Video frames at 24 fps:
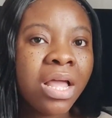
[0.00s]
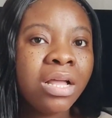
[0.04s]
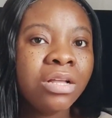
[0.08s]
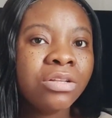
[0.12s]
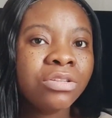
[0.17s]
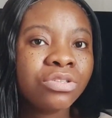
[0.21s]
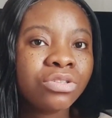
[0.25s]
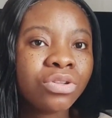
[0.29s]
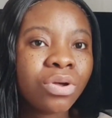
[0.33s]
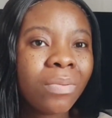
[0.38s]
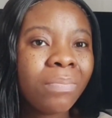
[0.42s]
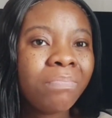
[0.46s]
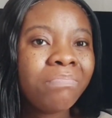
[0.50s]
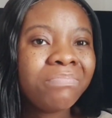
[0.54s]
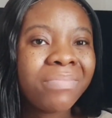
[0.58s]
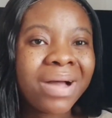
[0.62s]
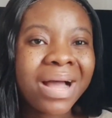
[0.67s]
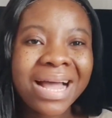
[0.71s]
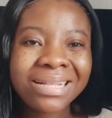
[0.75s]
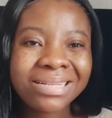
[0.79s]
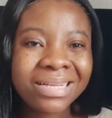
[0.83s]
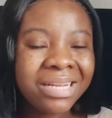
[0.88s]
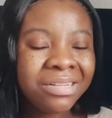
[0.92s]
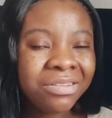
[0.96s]
So
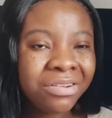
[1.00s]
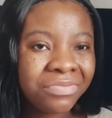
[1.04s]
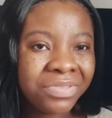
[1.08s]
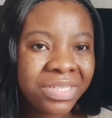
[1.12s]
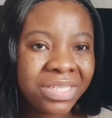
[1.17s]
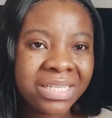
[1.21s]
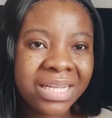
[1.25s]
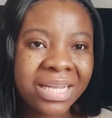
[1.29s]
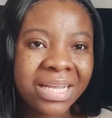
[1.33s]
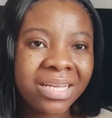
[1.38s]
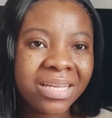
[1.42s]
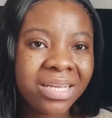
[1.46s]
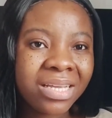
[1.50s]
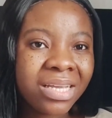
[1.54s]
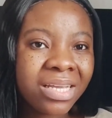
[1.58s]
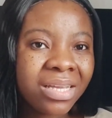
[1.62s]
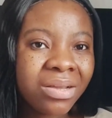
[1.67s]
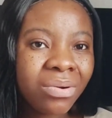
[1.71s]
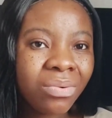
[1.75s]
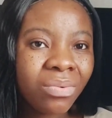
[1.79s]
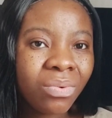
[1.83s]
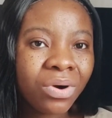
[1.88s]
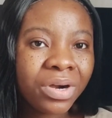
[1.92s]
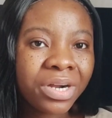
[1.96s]
at the end of the day,
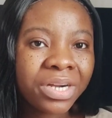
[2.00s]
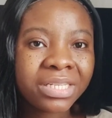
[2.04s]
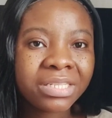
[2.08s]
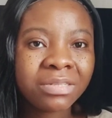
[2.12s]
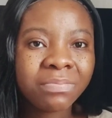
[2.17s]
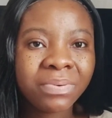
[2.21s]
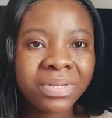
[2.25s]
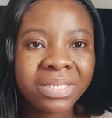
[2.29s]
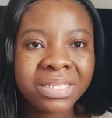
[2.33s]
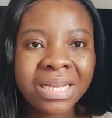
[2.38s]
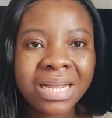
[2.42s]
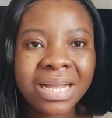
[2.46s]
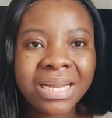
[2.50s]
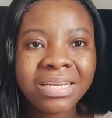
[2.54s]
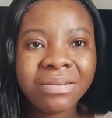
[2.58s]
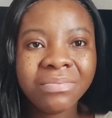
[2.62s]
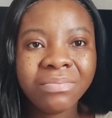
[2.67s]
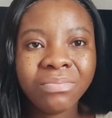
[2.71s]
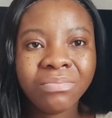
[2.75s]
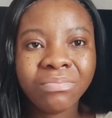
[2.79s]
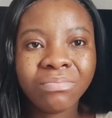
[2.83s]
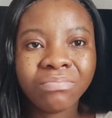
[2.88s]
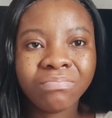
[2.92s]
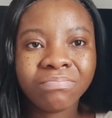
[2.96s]
it was
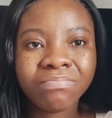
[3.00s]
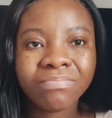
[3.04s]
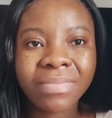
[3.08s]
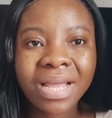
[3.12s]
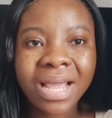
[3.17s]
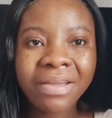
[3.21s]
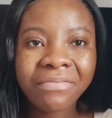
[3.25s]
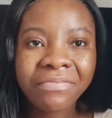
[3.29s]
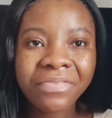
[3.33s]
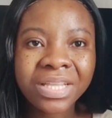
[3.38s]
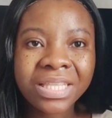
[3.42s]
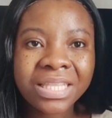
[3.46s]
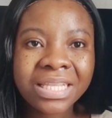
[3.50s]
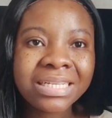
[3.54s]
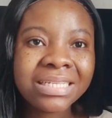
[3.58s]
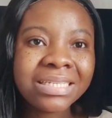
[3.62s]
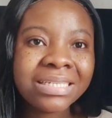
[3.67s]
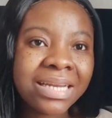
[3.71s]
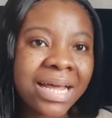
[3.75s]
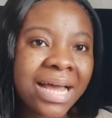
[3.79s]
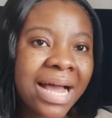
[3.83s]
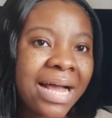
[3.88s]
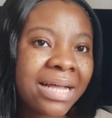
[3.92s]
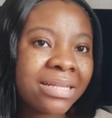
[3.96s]
practically
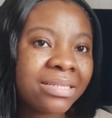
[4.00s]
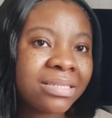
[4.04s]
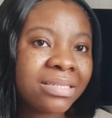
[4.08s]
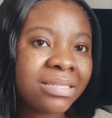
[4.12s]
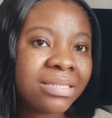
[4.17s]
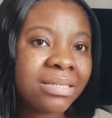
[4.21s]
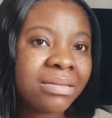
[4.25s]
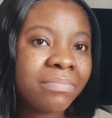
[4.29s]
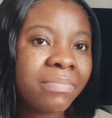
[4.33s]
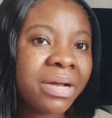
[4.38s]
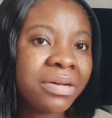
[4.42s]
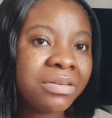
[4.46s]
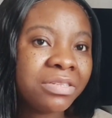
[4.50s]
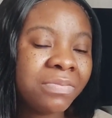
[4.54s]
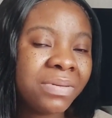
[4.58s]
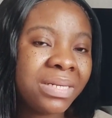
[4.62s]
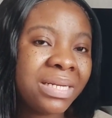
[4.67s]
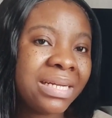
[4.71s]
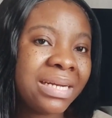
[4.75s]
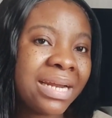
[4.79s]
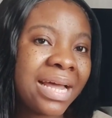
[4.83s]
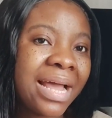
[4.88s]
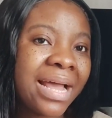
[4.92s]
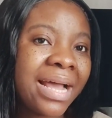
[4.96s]
everything that my husband
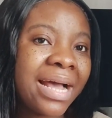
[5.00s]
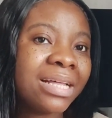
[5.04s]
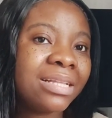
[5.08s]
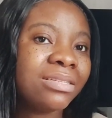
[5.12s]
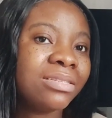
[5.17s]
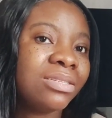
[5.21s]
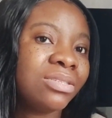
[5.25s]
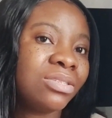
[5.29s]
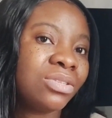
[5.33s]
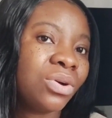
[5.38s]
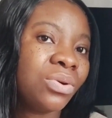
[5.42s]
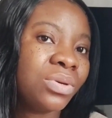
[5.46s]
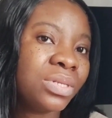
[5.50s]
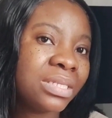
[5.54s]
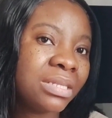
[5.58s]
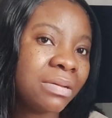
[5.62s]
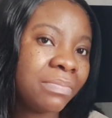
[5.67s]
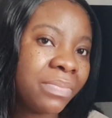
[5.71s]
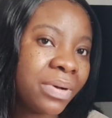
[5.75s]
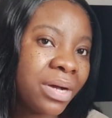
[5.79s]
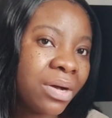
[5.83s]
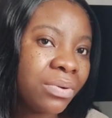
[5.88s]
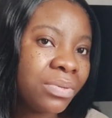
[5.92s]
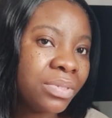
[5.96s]
and I had discussed
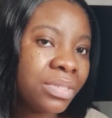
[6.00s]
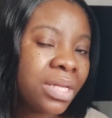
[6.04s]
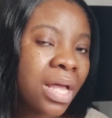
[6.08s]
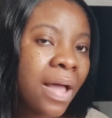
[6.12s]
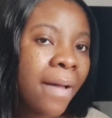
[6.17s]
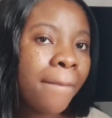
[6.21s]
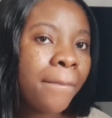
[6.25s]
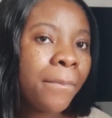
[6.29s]
about.